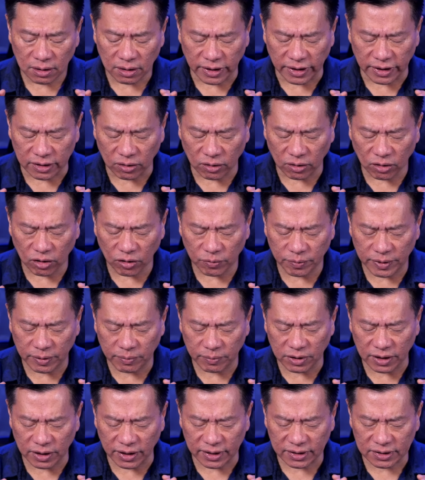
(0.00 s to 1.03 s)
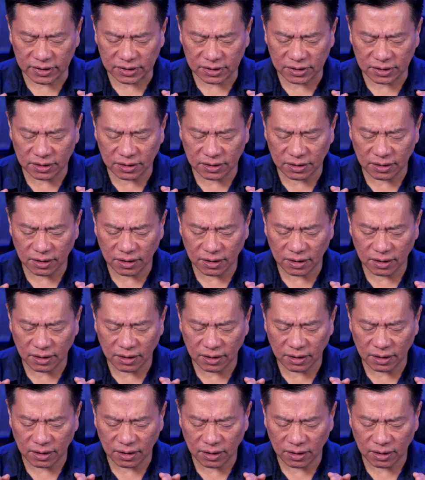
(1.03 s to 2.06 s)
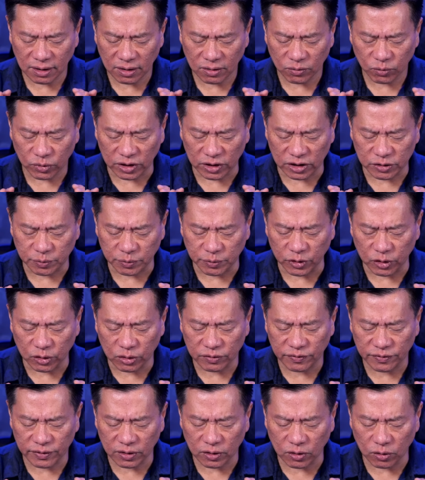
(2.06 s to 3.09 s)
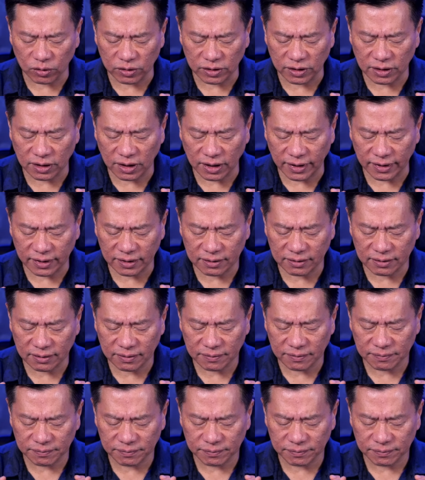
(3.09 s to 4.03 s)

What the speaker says: Let all be blessed with this beautiful golden light.